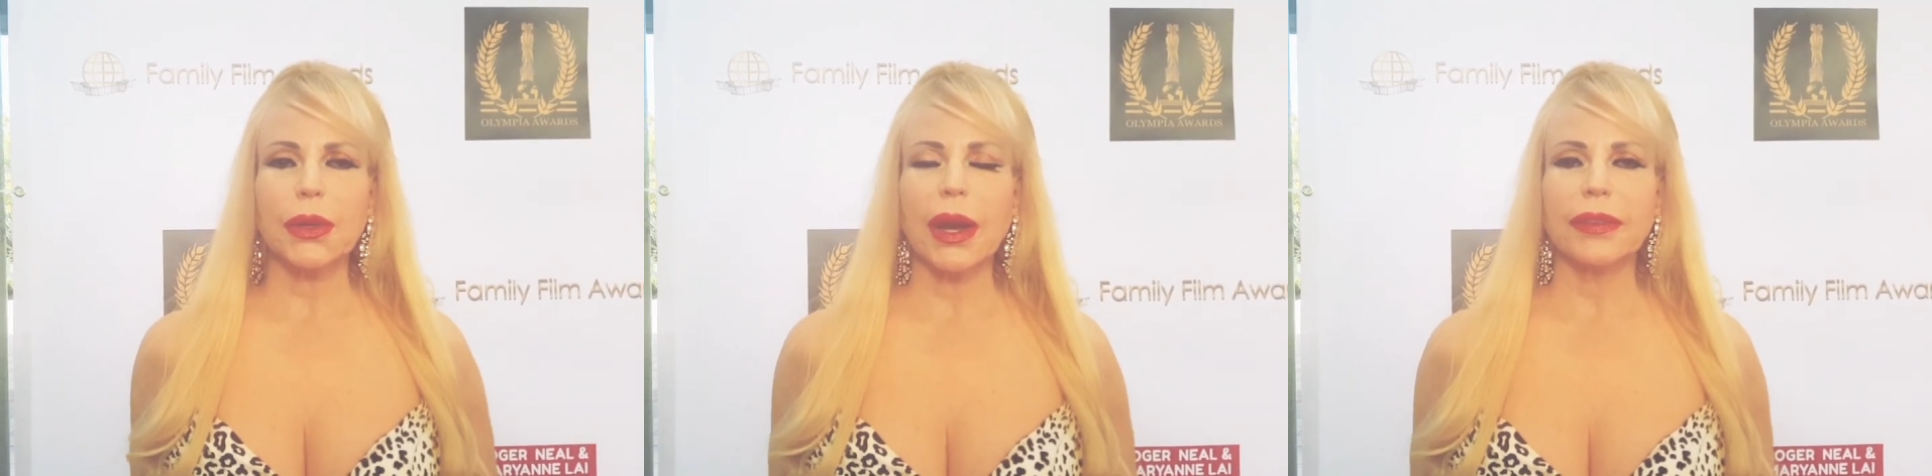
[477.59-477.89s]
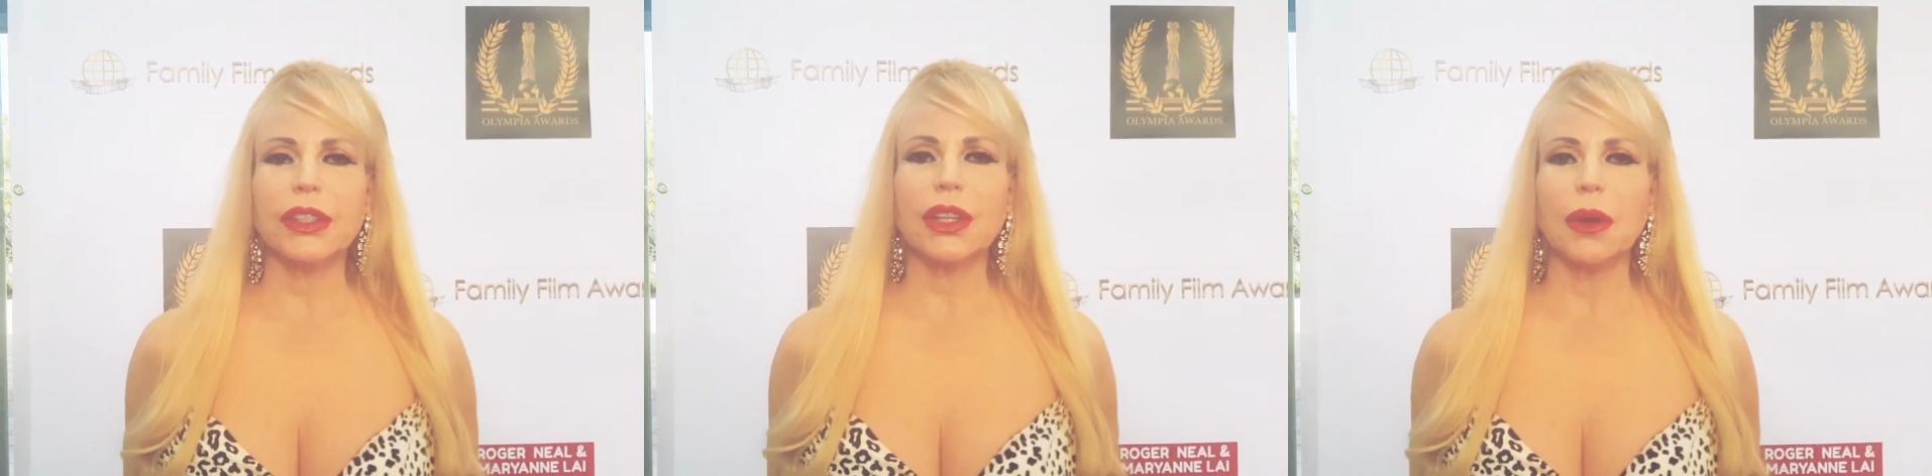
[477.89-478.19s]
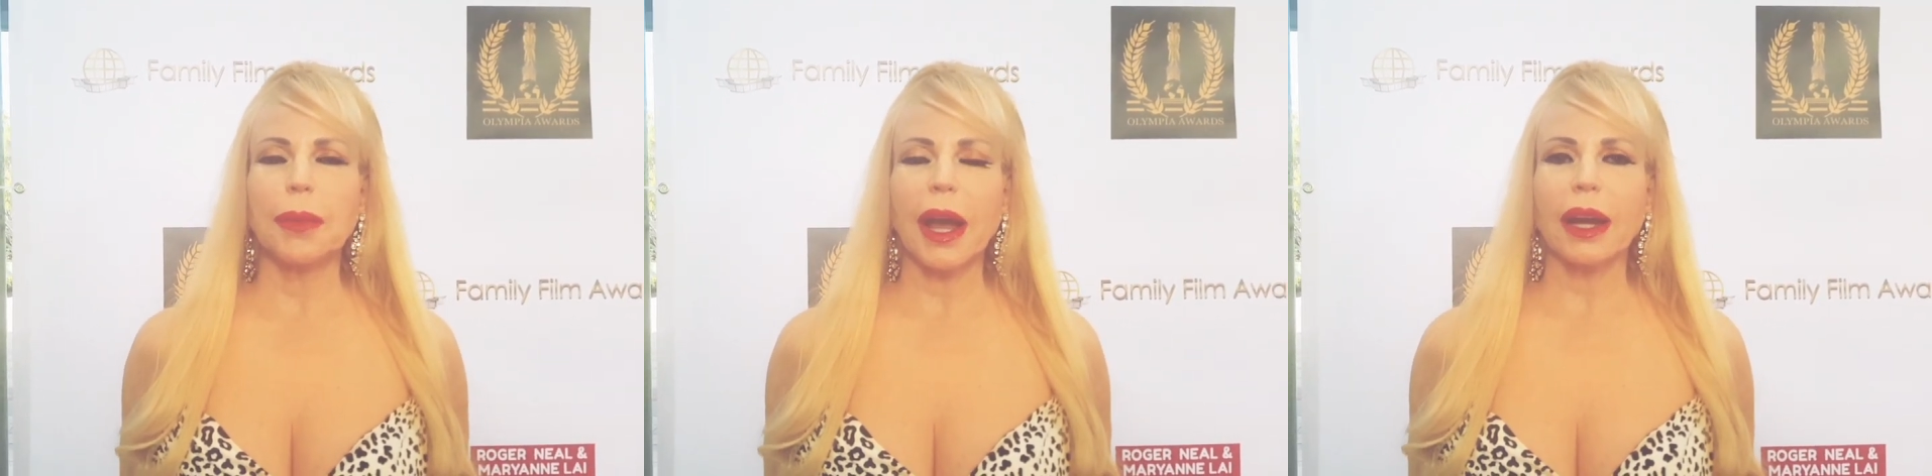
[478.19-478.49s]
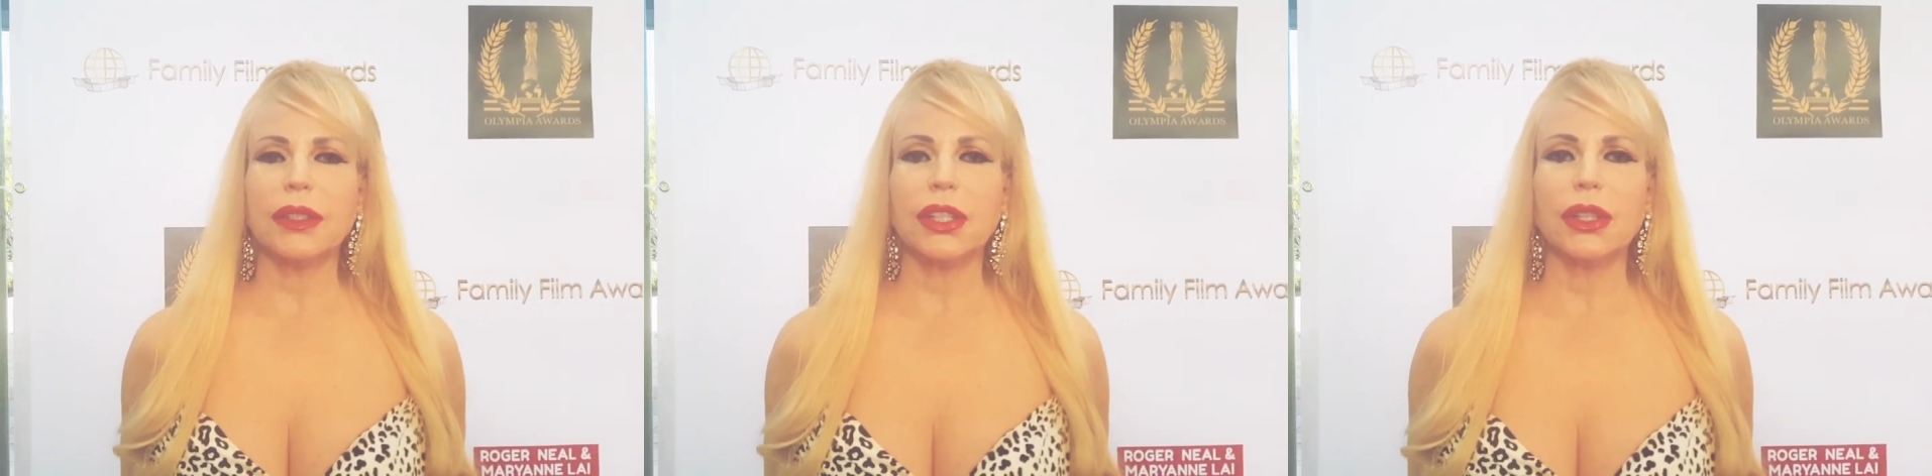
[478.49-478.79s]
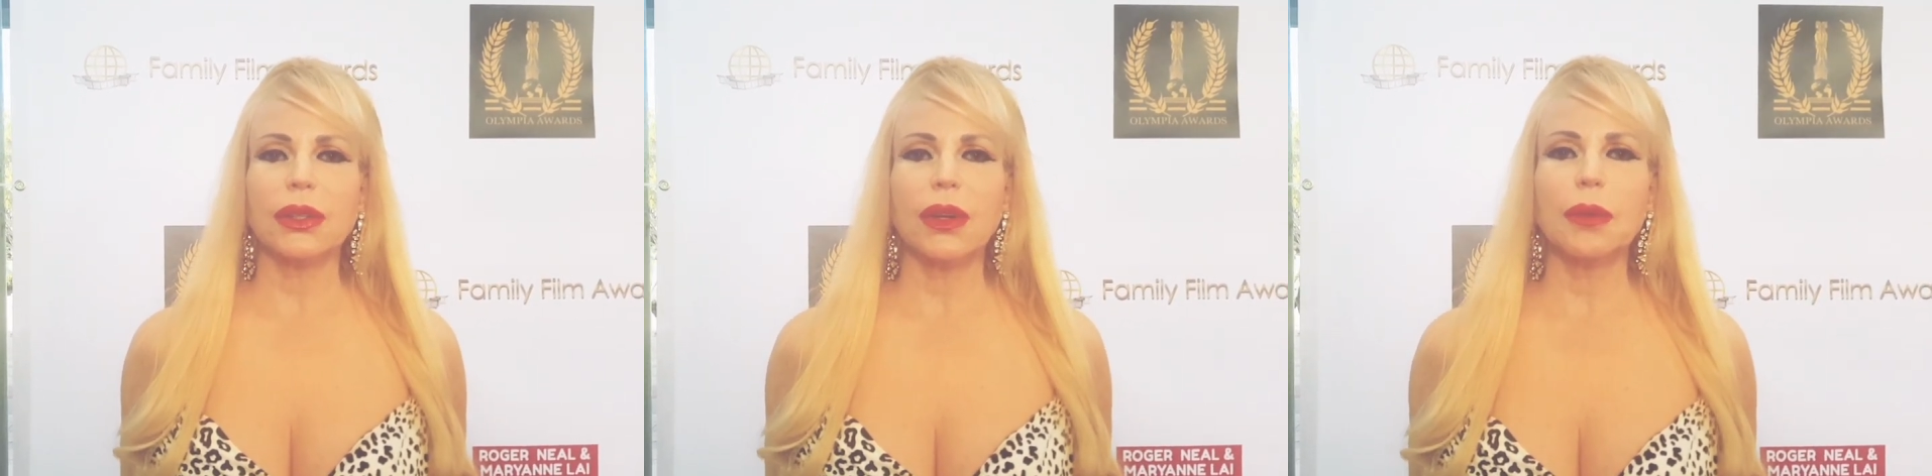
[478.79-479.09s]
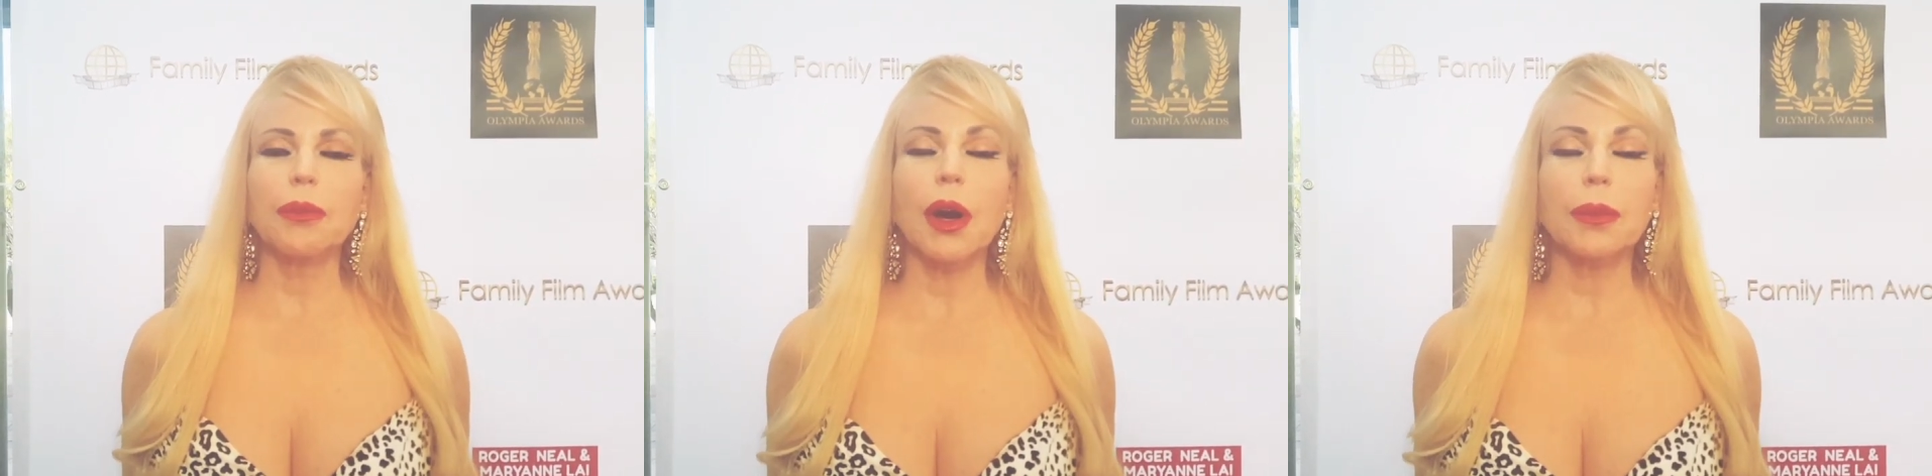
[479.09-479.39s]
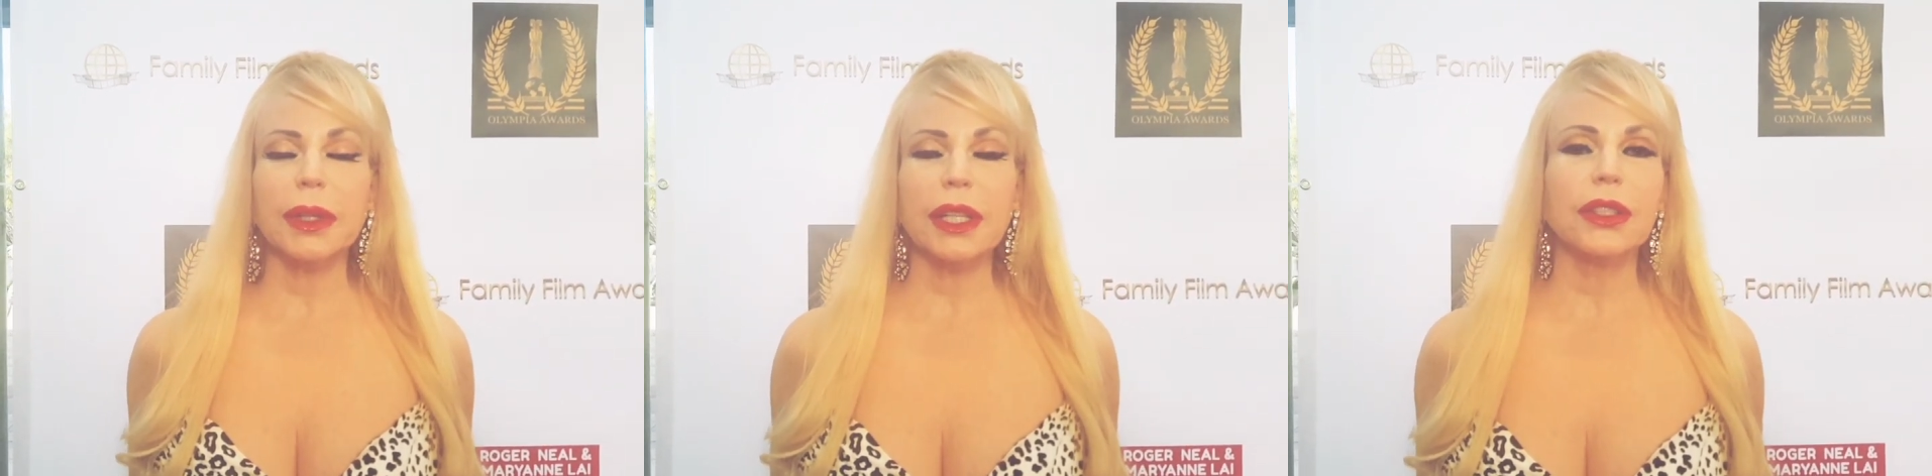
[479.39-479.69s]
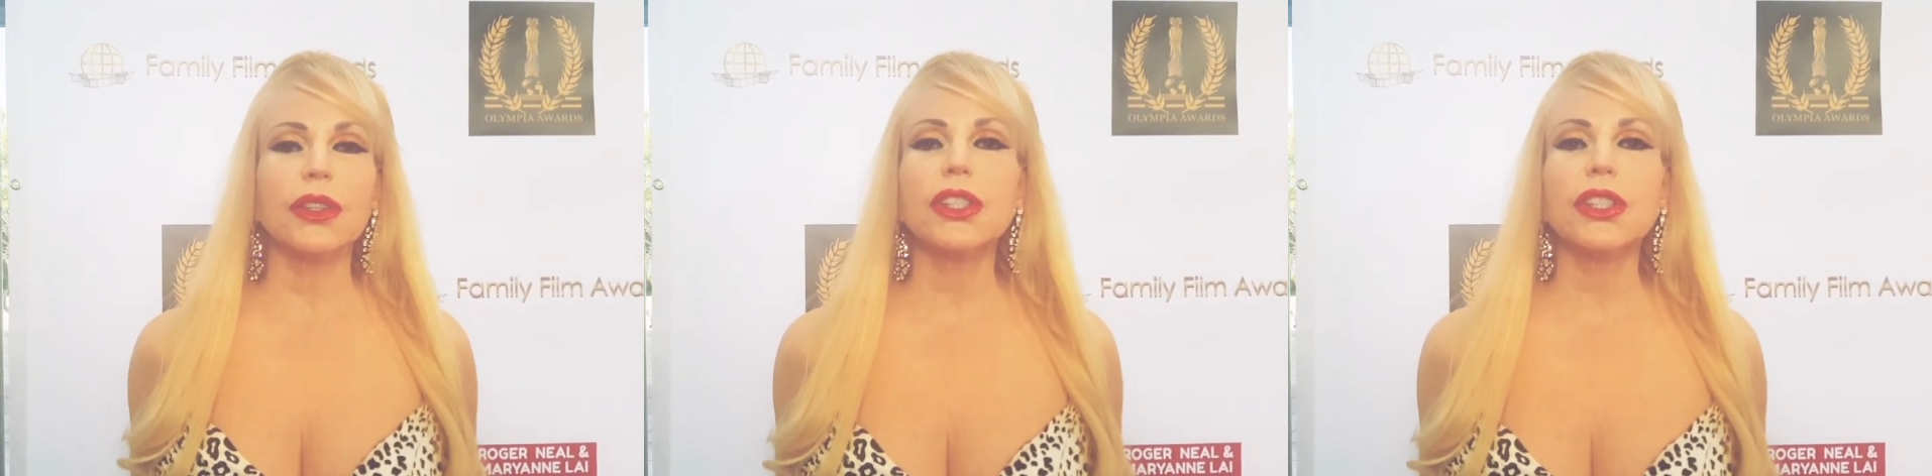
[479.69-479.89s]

you have to go back to a moment in your